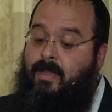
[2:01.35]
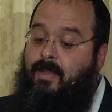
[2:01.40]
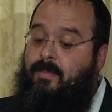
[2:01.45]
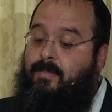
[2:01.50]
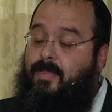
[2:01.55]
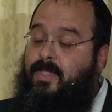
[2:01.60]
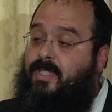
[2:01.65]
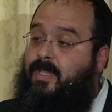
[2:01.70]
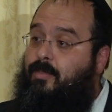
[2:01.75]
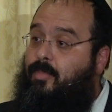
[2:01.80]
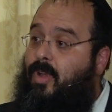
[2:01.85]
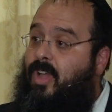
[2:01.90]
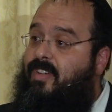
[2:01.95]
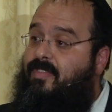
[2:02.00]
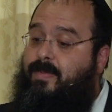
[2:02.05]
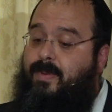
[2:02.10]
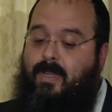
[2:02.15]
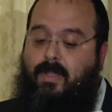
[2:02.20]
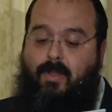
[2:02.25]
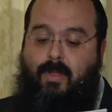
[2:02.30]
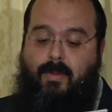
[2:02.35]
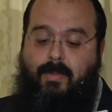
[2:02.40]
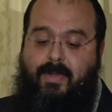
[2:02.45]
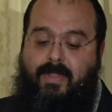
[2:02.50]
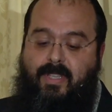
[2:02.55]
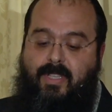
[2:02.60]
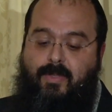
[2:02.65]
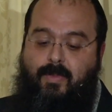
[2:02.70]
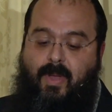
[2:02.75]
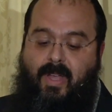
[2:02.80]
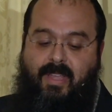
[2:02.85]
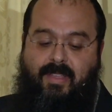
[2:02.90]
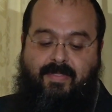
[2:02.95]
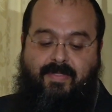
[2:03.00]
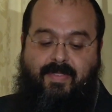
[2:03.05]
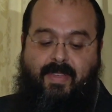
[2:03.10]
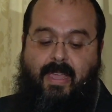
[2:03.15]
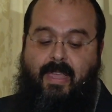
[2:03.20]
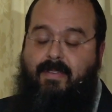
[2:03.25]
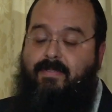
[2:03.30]
Mr. Brafman, along with his
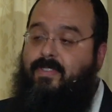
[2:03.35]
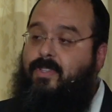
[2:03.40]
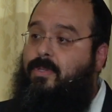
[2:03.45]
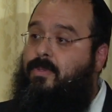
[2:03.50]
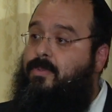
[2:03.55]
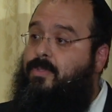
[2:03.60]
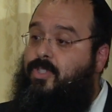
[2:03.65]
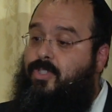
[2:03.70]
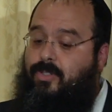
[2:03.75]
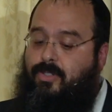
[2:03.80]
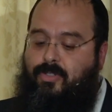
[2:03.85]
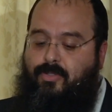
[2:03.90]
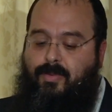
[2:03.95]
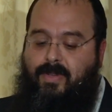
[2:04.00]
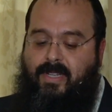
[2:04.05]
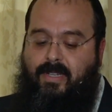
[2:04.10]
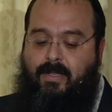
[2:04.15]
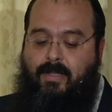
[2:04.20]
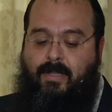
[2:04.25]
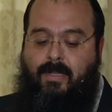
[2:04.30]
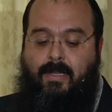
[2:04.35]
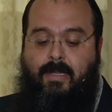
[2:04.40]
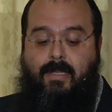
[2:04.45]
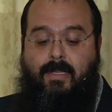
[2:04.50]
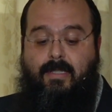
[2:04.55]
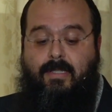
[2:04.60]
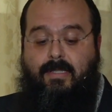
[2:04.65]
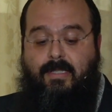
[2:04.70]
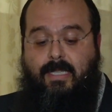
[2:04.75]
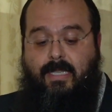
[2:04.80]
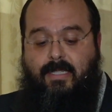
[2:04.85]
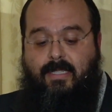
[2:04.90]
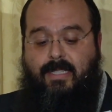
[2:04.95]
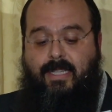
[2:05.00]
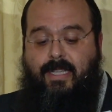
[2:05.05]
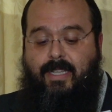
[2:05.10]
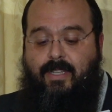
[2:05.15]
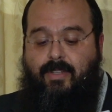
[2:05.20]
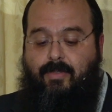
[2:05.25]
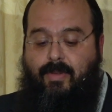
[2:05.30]
wife, have 2 children,
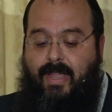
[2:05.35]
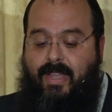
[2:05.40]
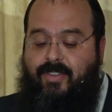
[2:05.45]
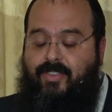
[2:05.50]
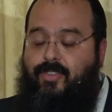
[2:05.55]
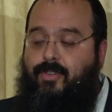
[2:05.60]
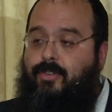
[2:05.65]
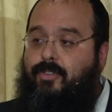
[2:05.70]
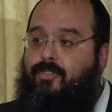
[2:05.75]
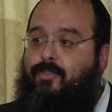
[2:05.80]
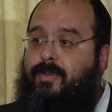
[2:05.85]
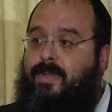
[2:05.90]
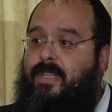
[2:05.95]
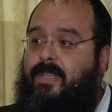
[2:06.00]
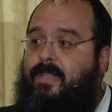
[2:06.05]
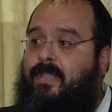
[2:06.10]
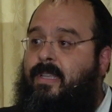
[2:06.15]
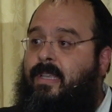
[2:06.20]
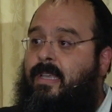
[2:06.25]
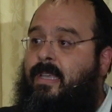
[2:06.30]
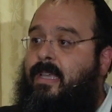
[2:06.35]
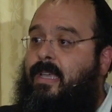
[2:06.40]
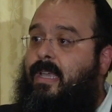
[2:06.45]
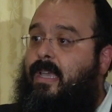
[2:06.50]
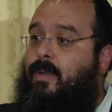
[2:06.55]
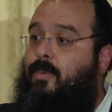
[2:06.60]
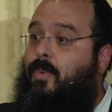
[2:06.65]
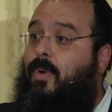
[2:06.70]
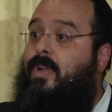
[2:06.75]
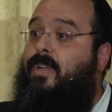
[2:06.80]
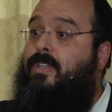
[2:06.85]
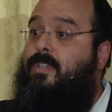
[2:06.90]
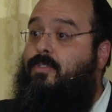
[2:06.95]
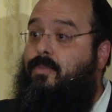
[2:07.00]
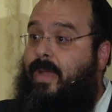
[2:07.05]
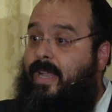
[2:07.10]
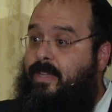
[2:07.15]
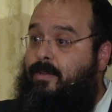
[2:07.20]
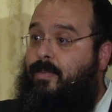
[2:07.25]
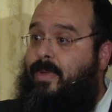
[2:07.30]
16 grandchildren, and 1
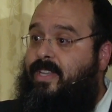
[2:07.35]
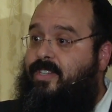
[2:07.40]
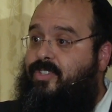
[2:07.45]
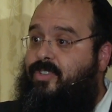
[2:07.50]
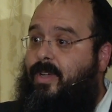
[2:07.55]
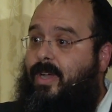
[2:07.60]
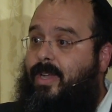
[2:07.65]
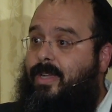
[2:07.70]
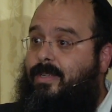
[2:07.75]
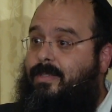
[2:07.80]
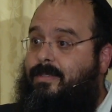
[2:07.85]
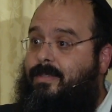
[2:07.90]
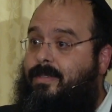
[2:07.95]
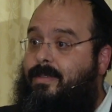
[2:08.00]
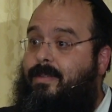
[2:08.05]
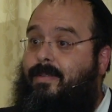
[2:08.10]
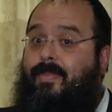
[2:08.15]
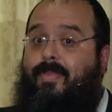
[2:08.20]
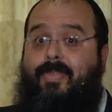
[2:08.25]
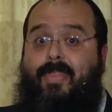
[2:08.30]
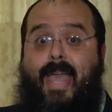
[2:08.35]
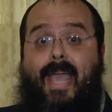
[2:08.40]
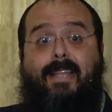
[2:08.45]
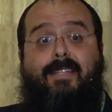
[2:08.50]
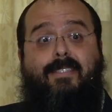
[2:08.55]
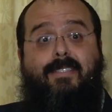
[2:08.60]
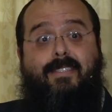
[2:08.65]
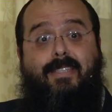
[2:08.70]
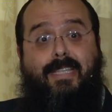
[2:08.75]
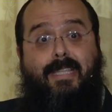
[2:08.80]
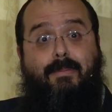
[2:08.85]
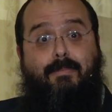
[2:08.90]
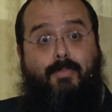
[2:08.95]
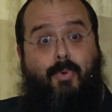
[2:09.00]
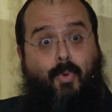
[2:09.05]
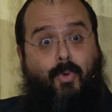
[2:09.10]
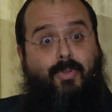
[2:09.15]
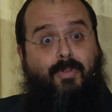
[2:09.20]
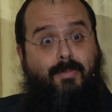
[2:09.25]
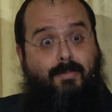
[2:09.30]
great-grandchild. That's the
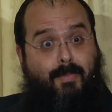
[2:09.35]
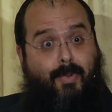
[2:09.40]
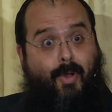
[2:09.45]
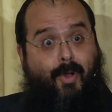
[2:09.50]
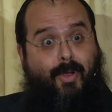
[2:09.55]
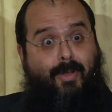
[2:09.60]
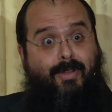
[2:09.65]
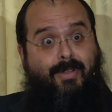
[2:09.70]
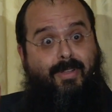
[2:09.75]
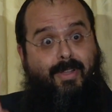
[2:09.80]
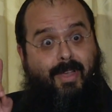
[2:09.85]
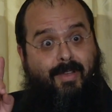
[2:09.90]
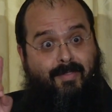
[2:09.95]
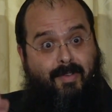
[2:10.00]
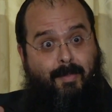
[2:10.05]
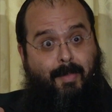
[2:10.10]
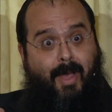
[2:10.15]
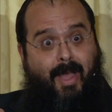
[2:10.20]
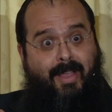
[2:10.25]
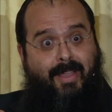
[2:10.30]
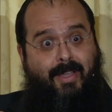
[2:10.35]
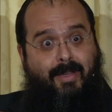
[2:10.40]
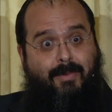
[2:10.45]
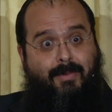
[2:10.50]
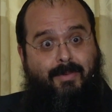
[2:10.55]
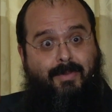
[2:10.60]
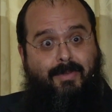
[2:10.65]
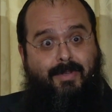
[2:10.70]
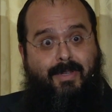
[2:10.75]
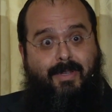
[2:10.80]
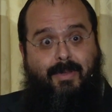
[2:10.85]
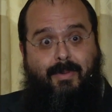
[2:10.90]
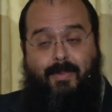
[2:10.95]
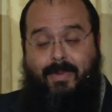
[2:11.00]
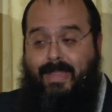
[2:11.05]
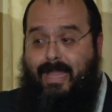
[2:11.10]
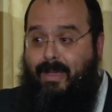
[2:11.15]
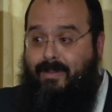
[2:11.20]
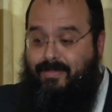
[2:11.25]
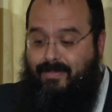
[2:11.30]
important part of a bio.
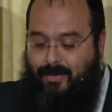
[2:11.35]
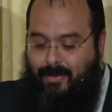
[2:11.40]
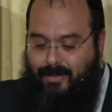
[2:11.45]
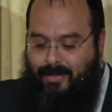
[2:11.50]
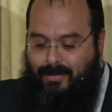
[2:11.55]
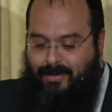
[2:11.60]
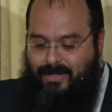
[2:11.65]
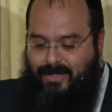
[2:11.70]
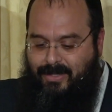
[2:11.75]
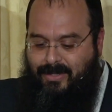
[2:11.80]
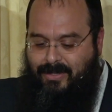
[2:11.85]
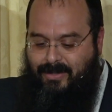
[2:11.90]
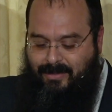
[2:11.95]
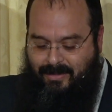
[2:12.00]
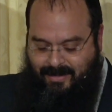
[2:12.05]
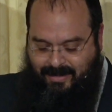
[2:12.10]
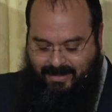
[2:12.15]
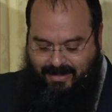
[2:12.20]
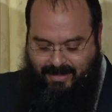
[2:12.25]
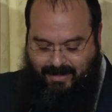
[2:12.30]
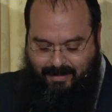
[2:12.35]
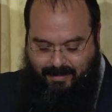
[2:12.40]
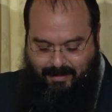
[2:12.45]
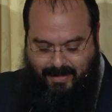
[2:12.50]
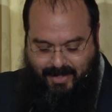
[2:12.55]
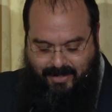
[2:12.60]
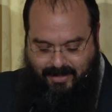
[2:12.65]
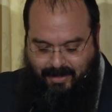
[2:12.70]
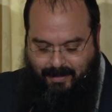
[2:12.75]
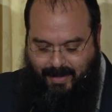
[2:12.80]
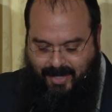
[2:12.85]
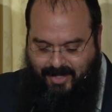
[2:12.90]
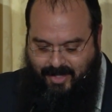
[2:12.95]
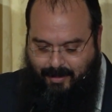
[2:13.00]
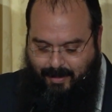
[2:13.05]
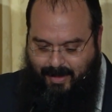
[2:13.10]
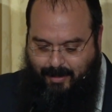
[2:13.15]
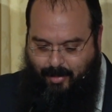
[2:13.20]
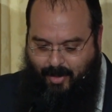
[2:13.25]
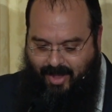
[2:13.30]
Without further ado, Mr.
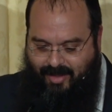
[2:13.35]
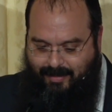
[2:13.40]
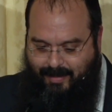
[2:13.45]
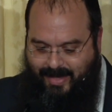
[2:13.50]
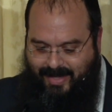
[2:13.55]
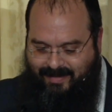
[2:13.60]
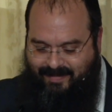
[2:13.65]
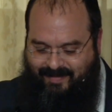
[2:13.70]
Benjamin Brafman.